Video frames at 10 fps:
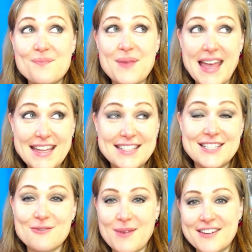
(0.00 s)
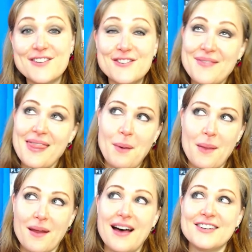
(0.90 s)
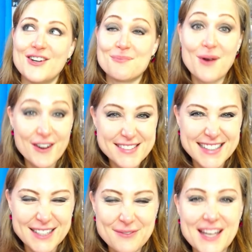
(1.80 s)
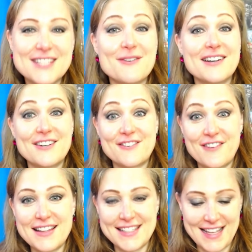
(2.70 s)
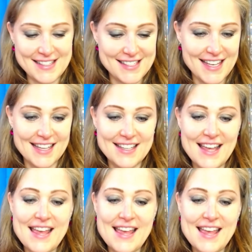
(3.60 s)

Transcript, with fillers: page where you on your personal page where your friends can see it,